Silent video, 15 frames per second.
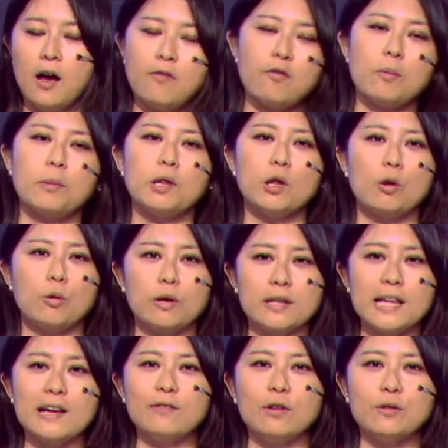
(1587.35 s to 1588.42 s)
from a lower
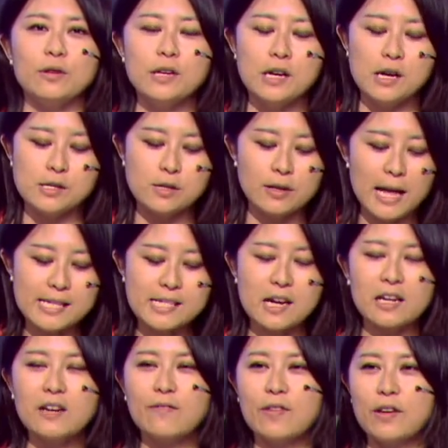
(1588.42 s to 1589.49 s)
level. So that's
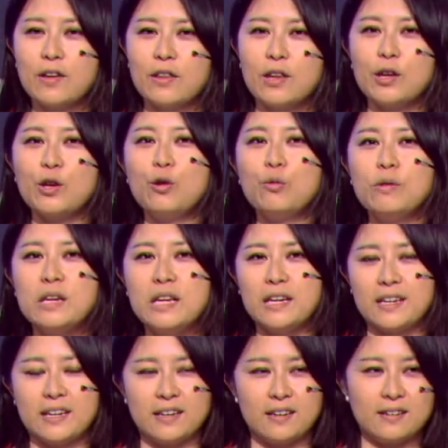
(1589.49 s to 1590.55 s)
kind of the
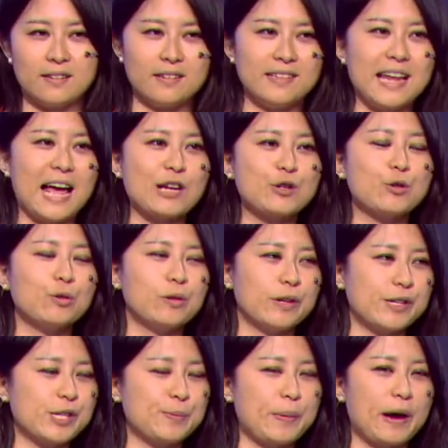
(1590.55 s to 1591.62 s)
unique natural
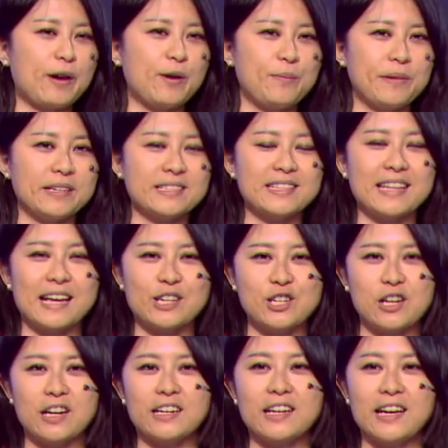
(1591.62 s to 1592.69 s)
experiment that
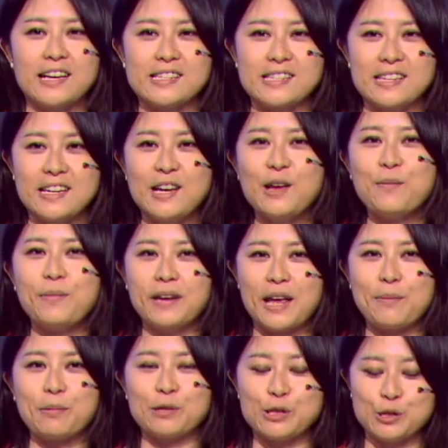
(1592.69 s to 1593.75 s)
China has been
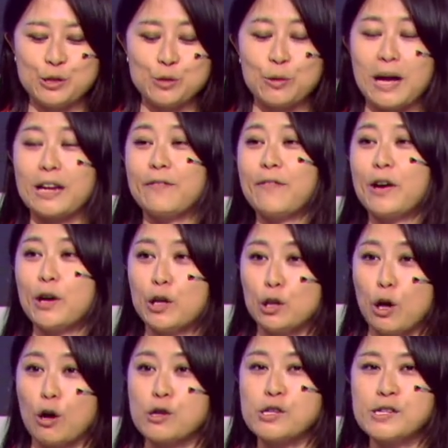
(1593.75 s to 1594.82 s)
able to do at a very
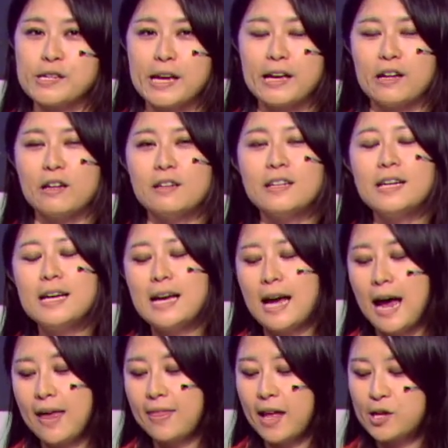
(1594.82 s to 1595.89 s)
large scale,
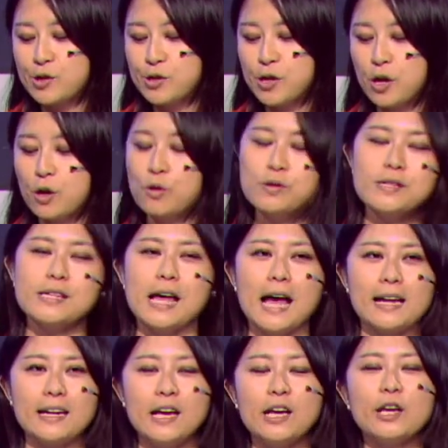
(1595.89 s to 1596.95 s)
and that shows
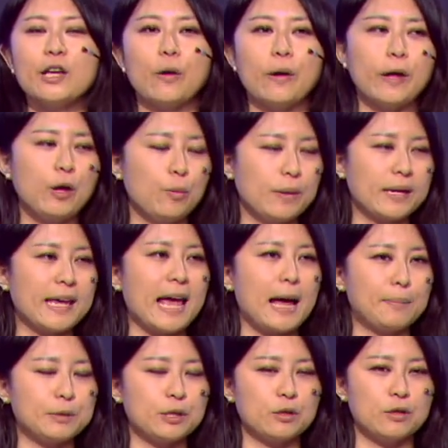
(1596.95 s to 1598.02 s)
that human
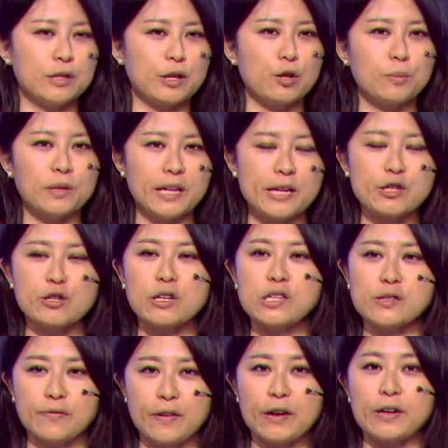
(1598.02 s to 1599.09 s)
capital accumulation
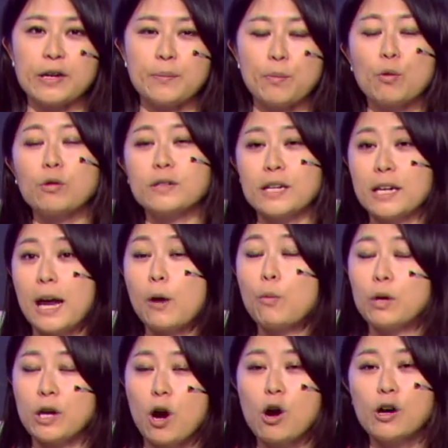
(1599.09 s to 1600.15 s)
is very important, and I
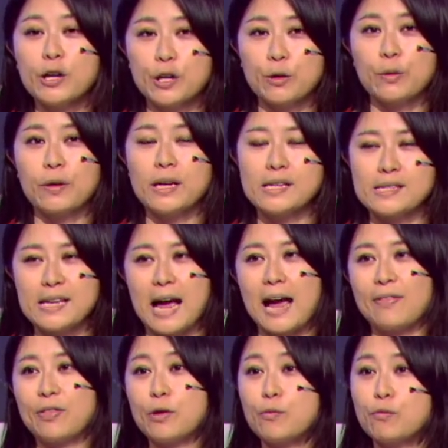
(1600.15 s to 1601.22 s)
want to argue is
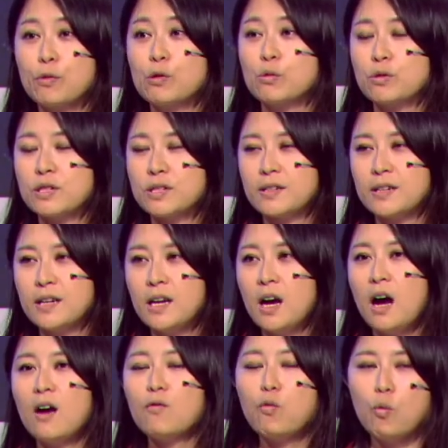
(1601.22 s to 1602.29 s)
at the root
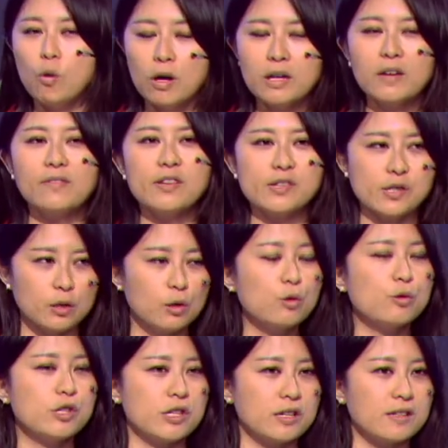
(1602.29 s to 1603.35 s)
of one of the
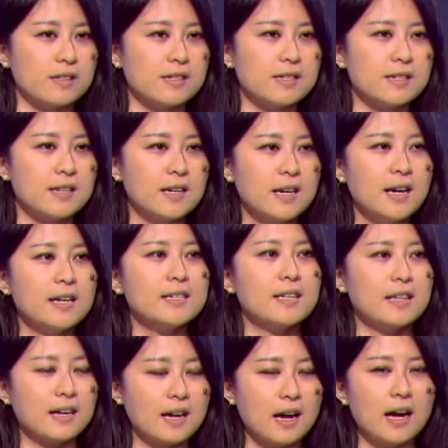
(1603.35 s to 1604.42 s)
solutions to
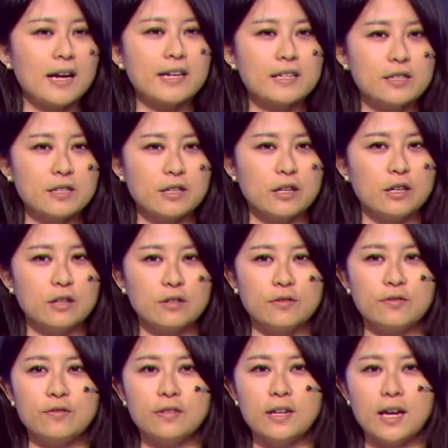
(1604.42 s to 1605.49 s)
the kind
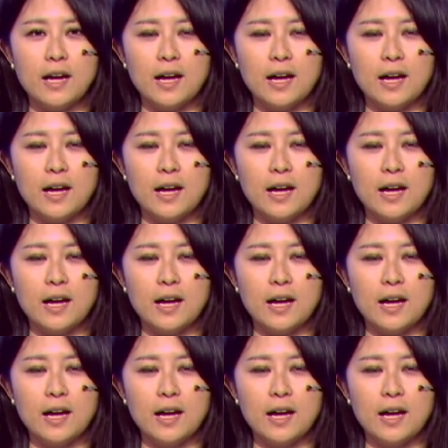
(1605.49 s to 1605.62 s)
of